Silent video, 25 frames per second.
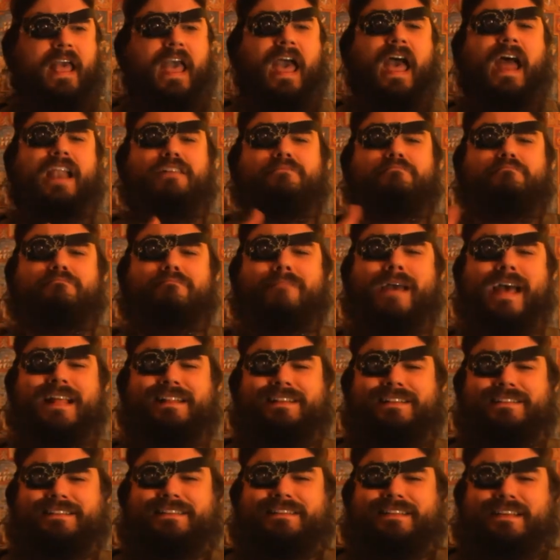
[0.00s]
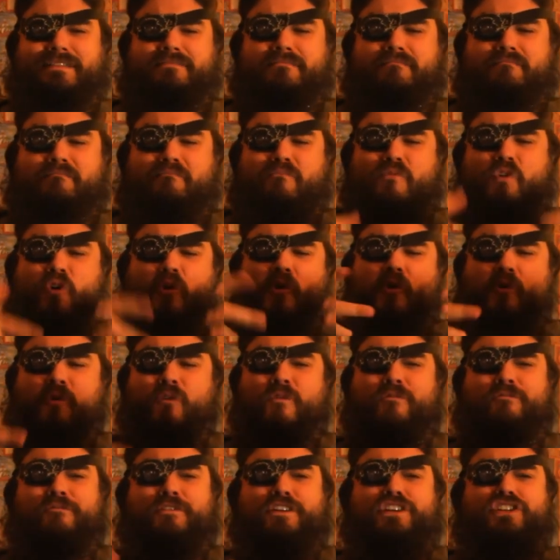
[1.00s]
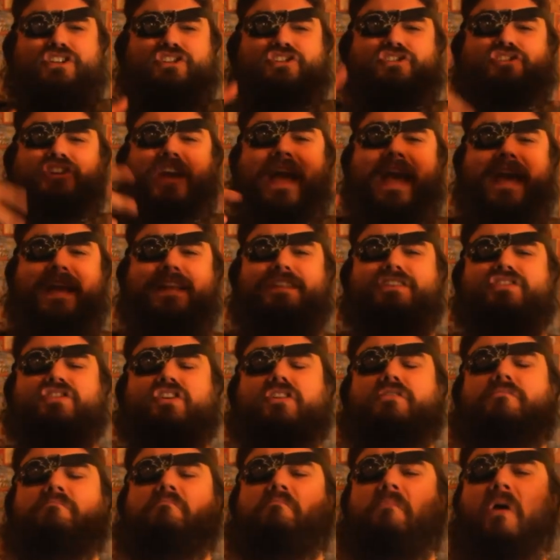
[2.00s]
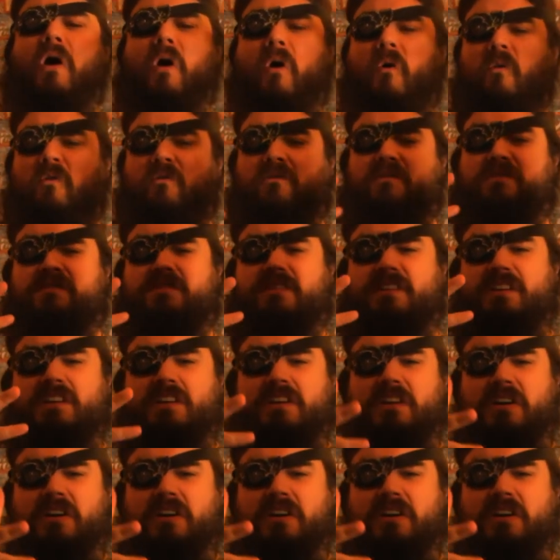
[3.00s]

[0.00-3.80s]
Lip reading: and melt and move and change and mold,